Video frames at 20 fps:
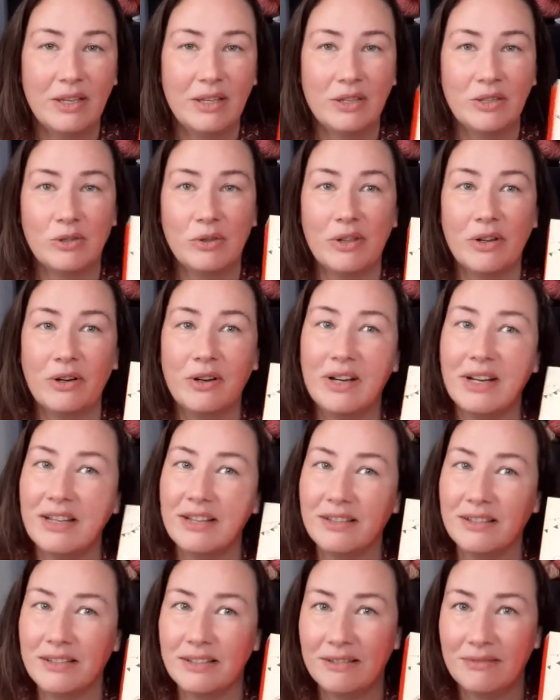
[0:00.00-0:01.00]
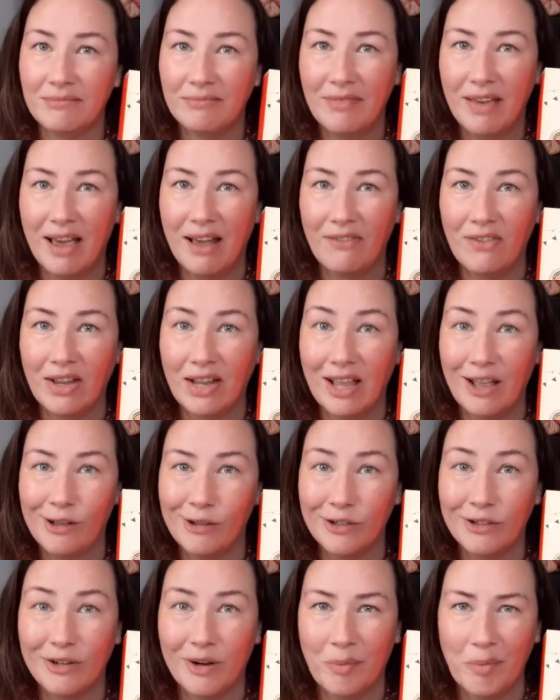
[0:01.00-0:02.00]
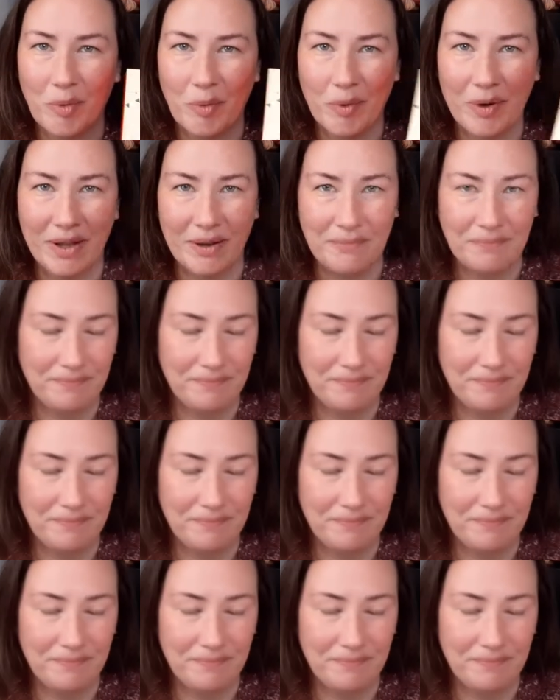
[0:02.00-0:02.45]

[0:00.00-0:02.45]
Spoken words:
So there it is, advent calendar number 1.